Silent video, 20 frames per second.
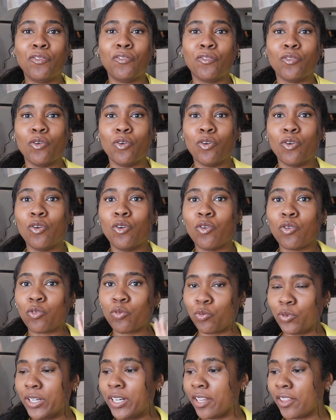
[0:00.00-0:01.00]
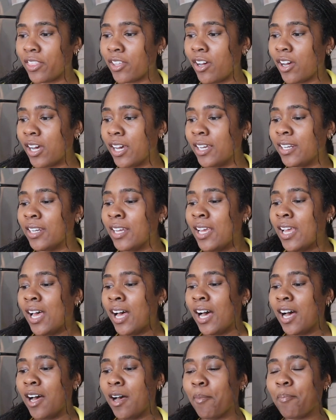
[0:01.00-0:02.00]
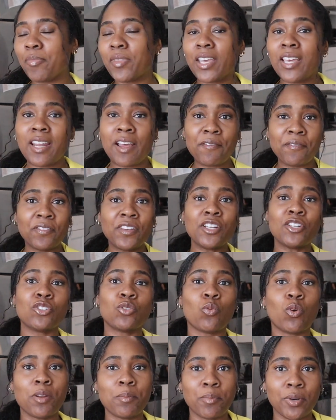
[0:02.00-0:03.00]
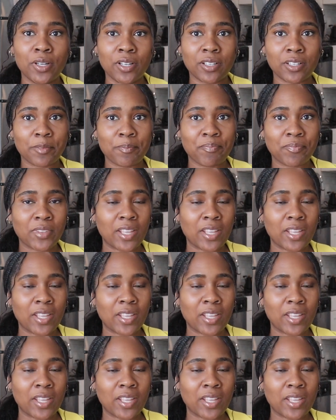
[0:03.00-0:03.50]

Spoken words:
full readathon. And I finished one book.